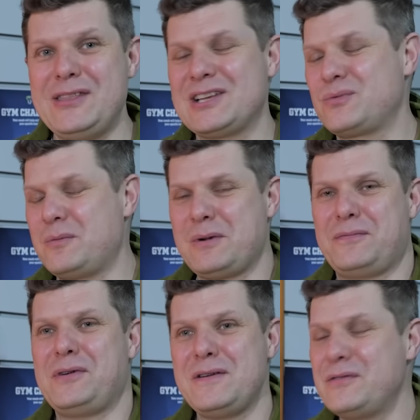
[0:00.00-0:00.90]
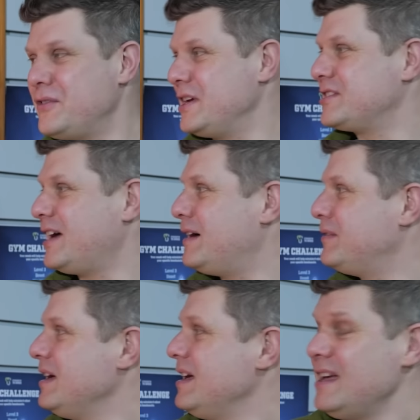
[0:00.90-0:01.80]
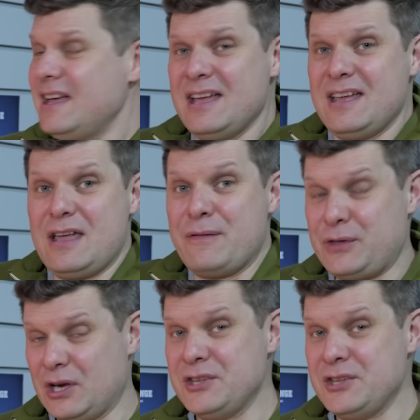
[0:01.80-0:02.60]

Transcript: That's one of my favorite things to have. If the